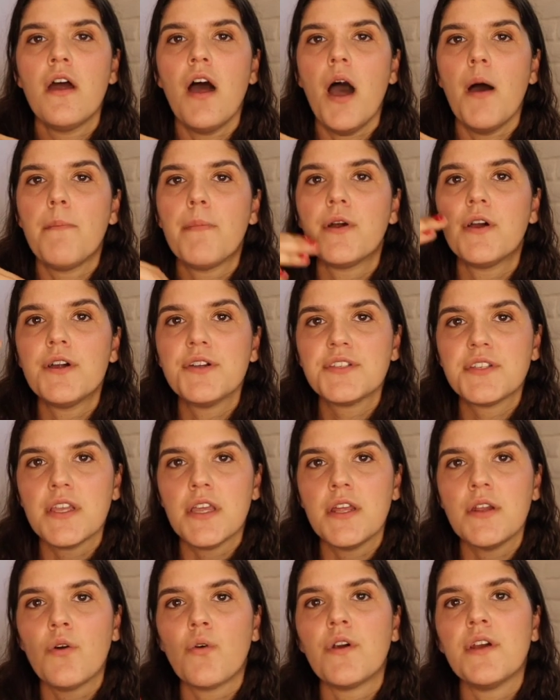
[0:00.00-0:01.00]
a
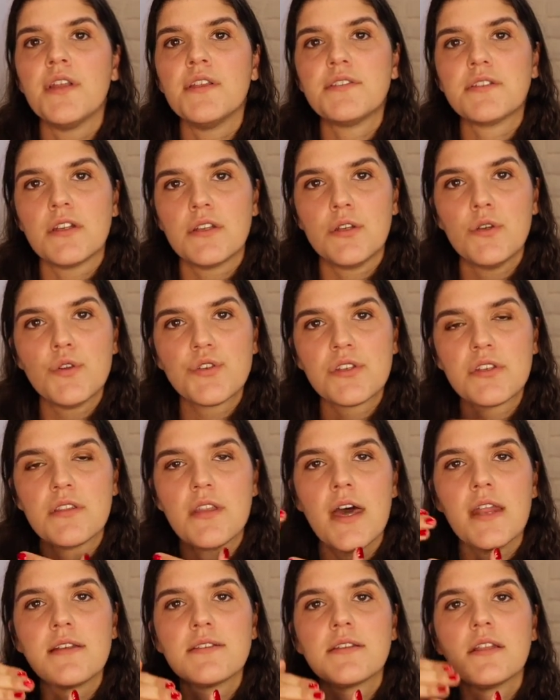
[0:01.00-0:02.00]
person or an institution
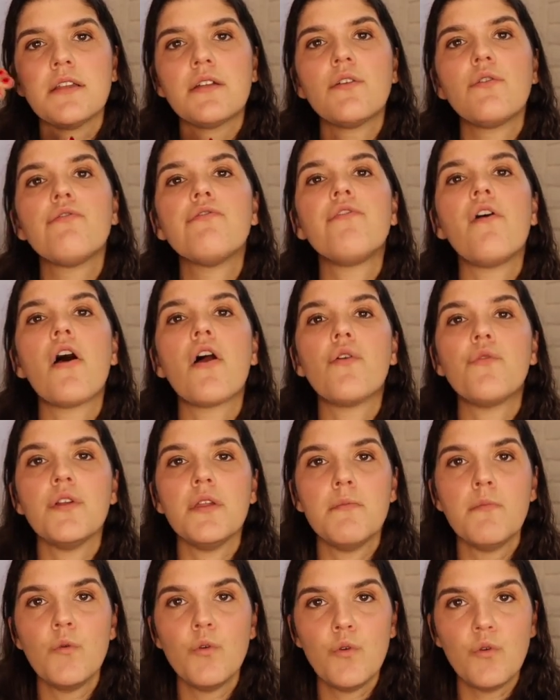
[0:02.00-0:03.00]
that is a little far
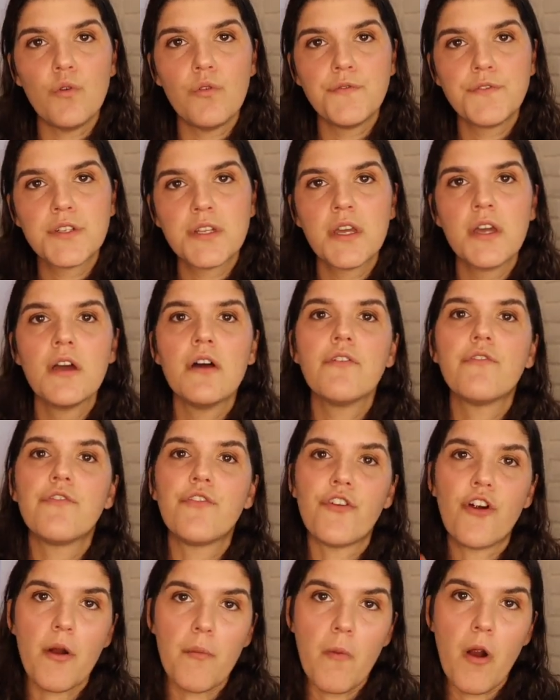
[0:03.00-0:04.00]
removed
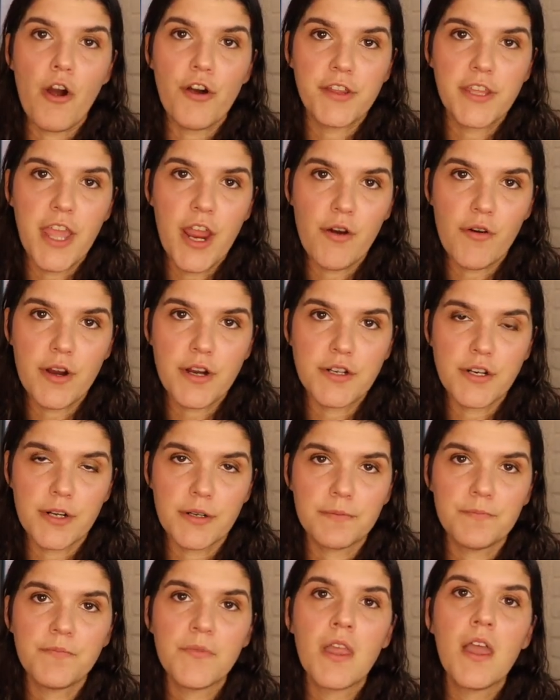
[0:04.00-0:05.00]
from our character.